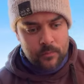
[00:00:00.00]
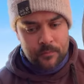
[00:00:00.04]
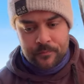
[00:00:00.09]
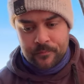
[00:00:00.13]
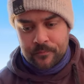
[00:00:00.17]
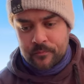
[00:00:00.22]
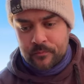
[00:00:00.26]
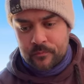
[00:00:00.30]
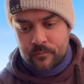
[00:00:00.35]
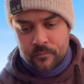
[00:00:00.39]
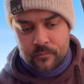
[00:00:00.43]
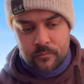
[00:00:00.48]

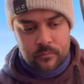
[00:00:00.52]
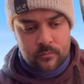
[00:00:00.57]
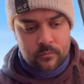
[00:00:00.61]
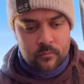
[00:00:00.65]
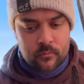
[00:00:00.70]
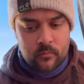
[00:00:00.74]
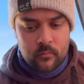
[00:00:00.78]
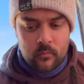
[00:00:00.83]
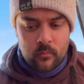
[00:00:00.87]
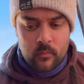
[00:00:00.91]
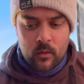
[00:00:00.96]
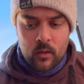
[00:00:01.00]

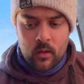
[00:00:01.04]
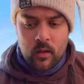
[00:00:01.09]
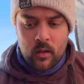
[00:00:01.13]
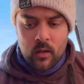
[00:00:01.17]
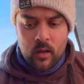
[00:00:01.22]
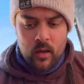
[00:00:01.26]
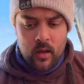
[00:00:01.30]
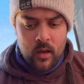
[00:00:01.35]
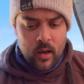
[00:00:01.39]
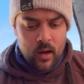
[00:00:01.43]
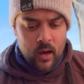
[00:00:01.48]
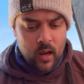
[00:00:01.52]

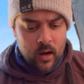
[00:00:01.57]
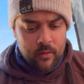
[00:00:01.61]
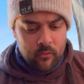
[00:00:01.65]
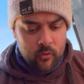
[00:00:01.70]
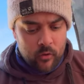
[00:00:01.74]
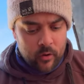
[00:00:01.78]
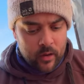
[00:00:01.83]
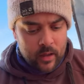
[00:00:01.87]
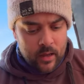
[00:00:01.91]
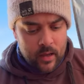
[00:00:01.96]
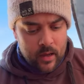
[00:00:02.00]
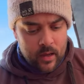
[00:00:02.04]
and I've
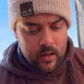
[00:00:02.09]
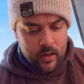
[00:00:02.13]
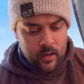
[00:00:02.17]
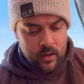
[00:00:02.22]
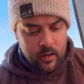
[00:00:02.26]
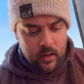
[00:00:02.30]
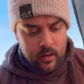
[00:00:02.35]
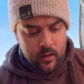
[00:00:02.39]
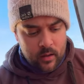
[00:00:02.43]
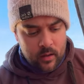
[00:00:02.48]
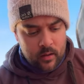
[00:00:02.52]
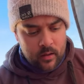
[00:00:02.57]
got
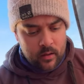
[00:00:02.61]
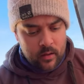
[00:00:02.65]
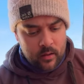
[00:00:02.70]
a